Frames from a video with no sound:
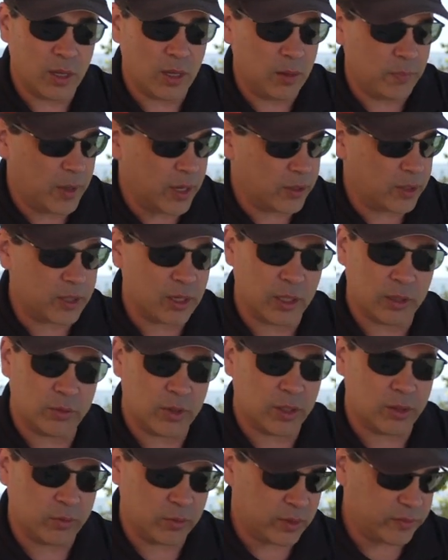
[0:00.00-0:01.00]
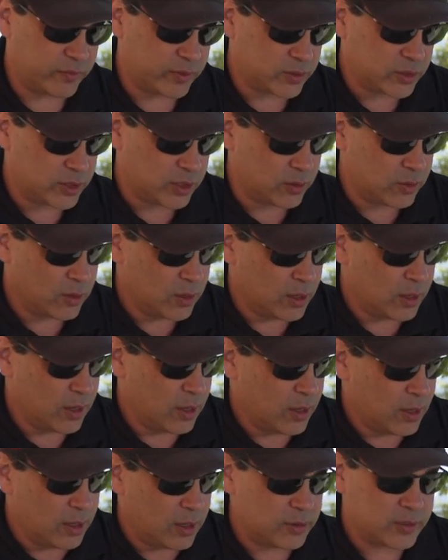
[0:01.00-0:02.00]
by the Colorado River. So
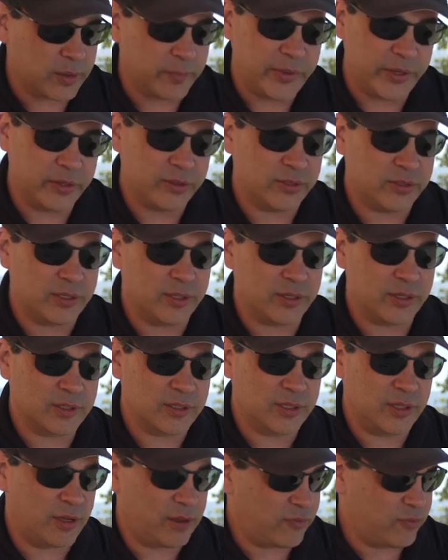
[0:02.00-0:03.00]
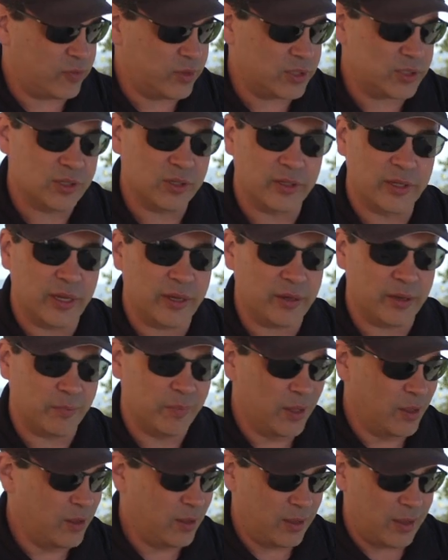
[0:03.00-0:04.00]
it's going to be interesting to see if we still get him.
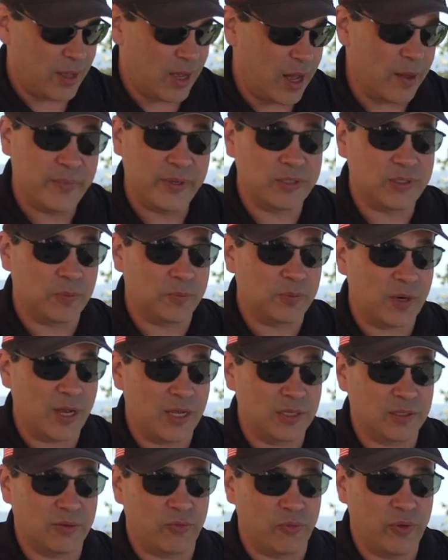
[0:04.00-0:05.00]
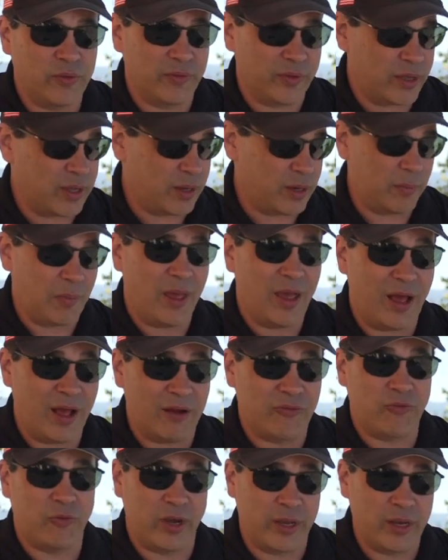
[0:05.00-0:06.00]
I'll be surprised if we even get him
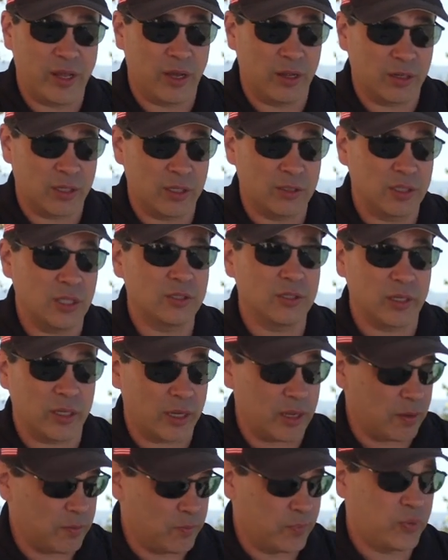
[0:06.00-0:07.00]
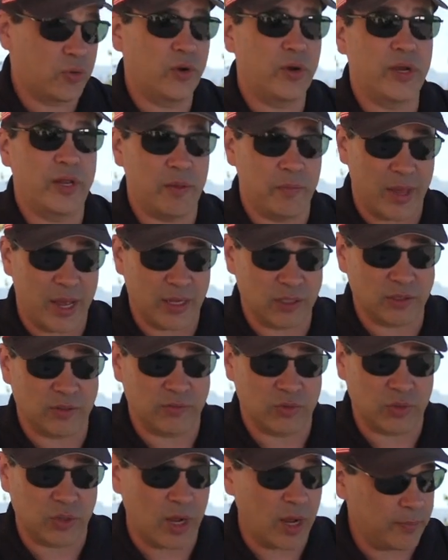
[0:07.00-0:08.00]
halfway down, because it's like a pretty massive
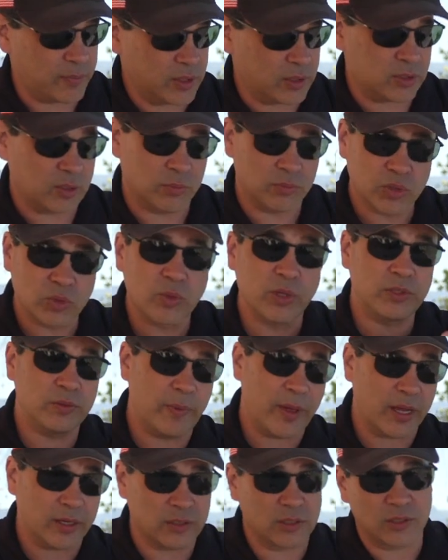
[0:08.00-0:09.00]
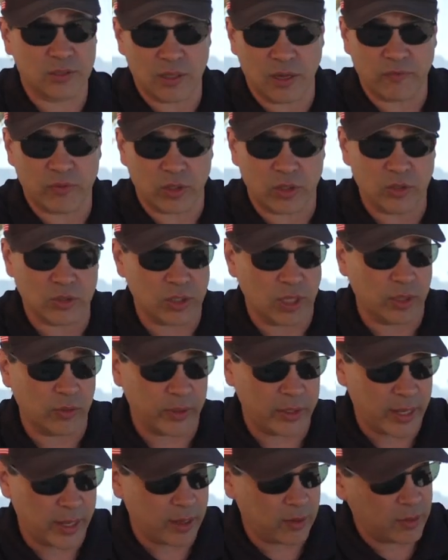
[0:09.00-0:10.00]
drop. There's some switchbacks and stuff that goes all the way
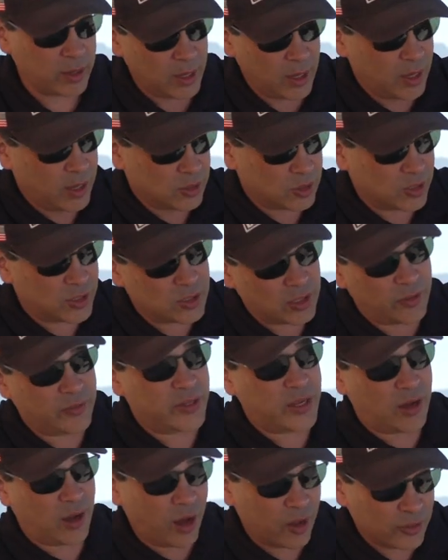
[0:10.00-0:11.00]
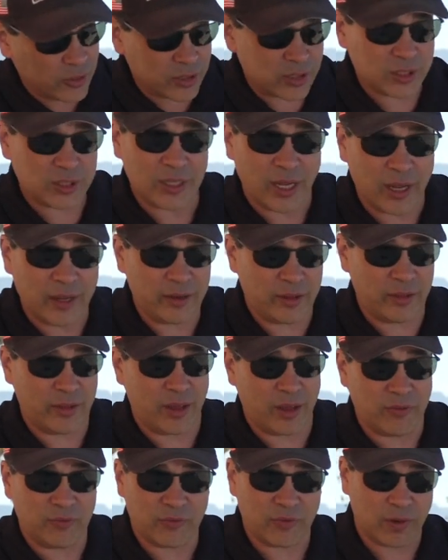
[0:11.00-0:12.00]
down. So he's on the other side of
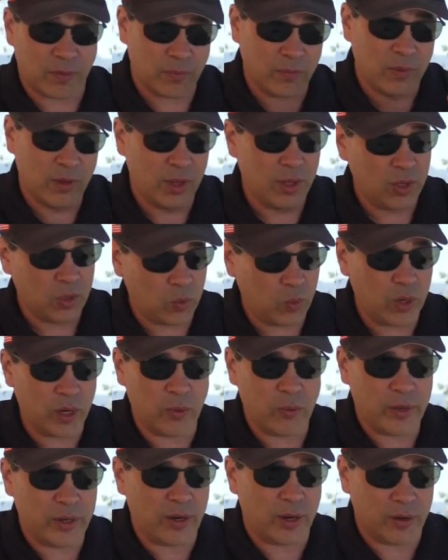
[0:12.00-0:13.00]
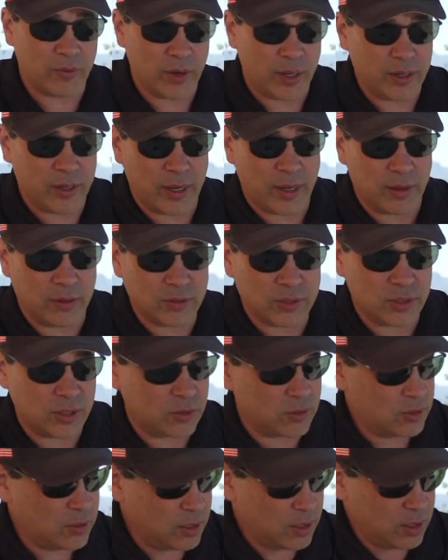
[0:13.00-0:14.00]
that from where we are right now. So